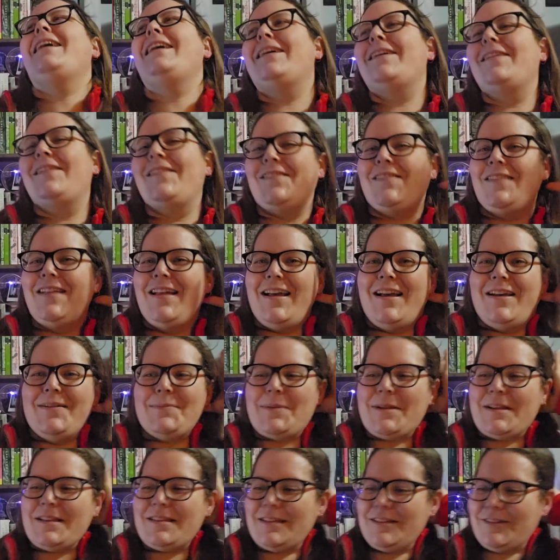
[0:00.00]
Um,
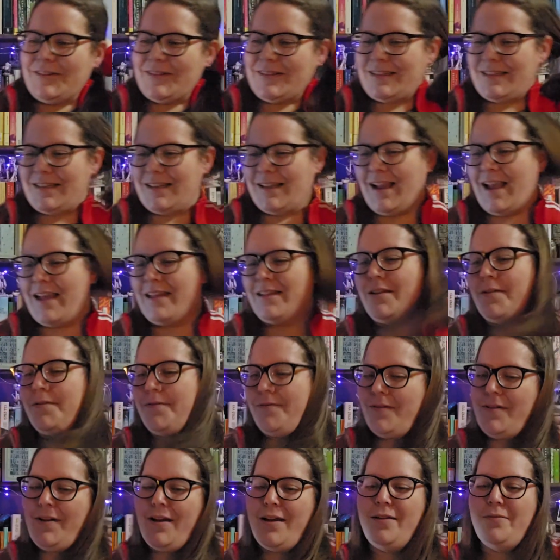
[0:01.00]
but it's interesting. I love
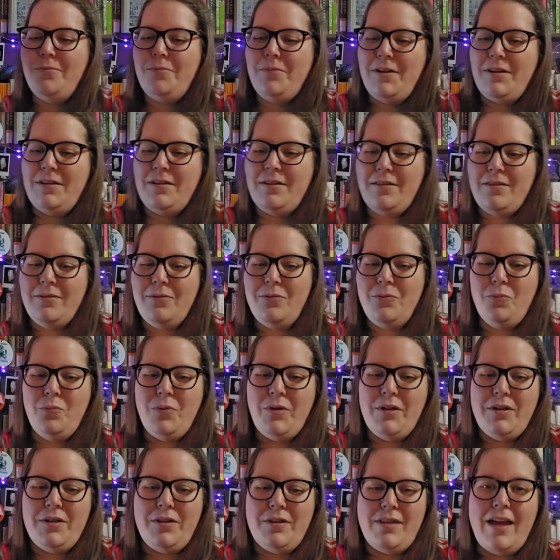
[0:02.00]
when
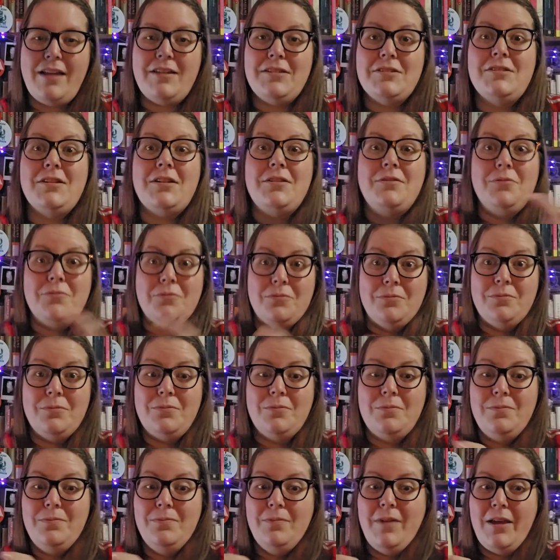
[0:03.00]
when that is done
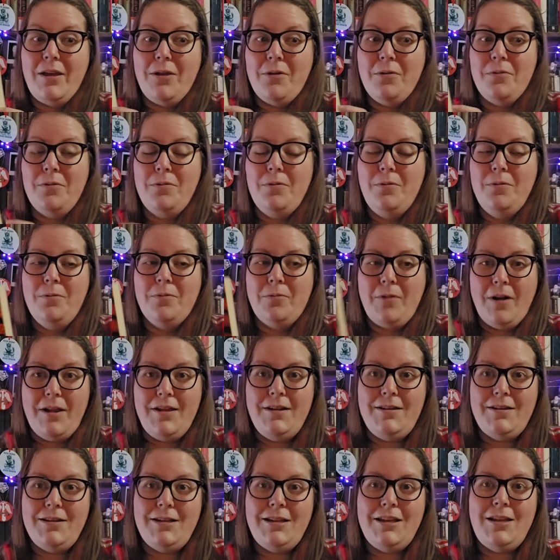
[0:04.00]
like
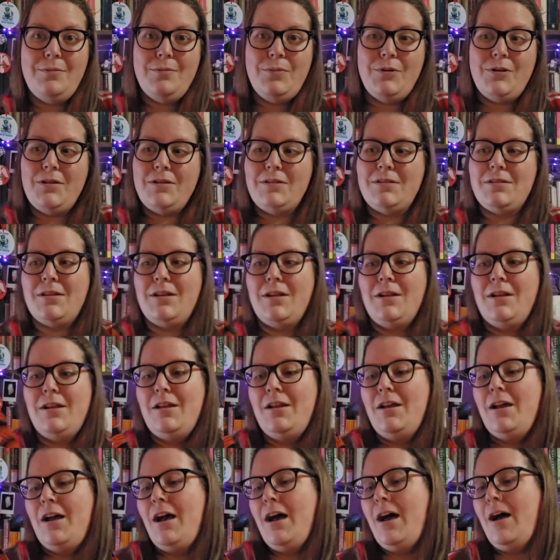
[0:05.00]
right in books.
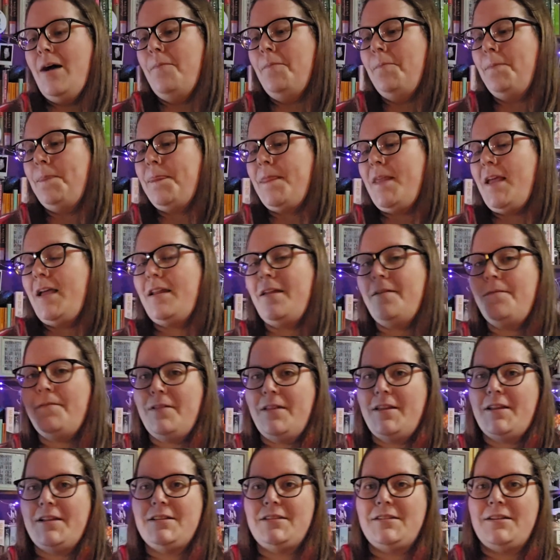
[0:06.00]
Um, and I feel
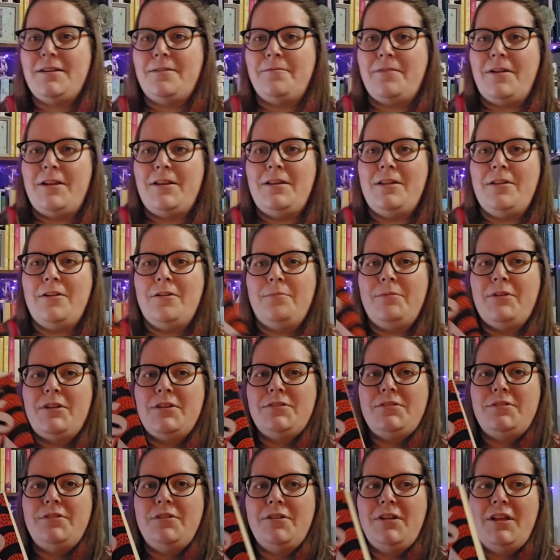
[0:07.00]
like it's done right in here
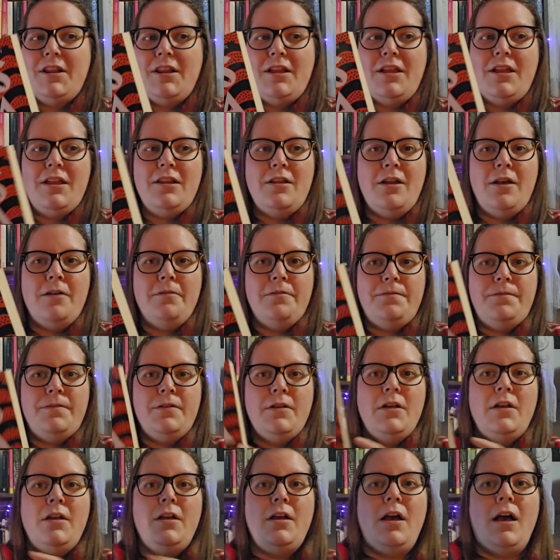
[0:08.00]
because you're getting enough
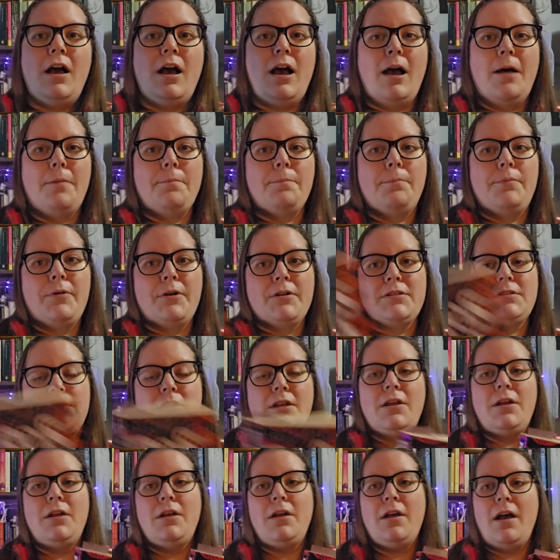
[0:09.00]
um, books.
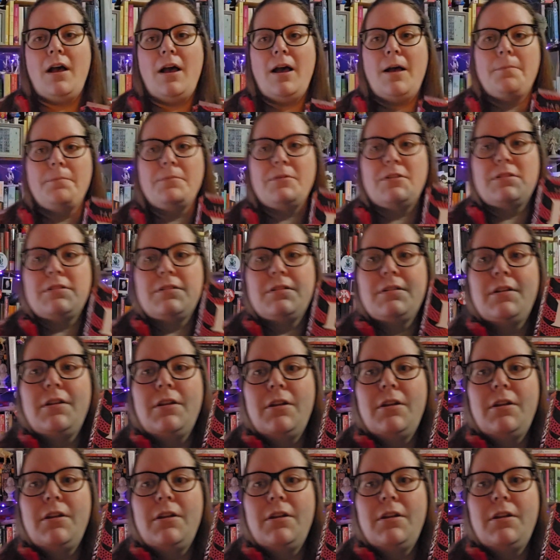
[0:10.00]
Um, just...